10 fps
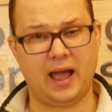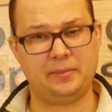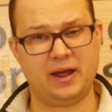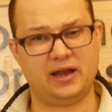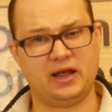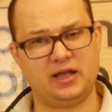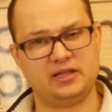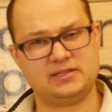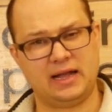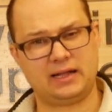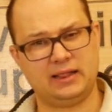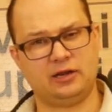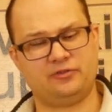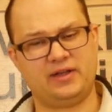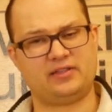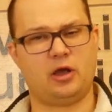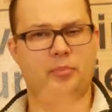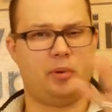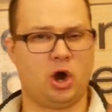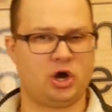I'm not, it's not clear if that's a
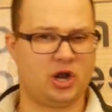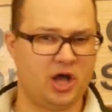part